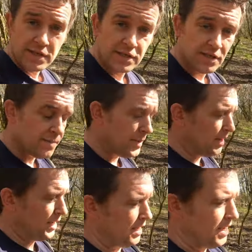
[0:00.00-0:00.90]
system,
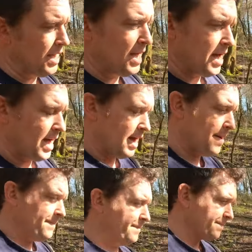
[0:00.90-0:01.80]

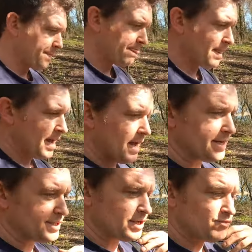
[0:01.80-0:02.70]
and
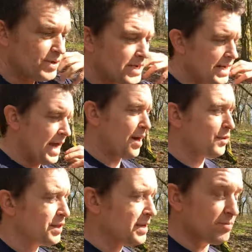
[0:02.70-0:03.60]
is a really healthy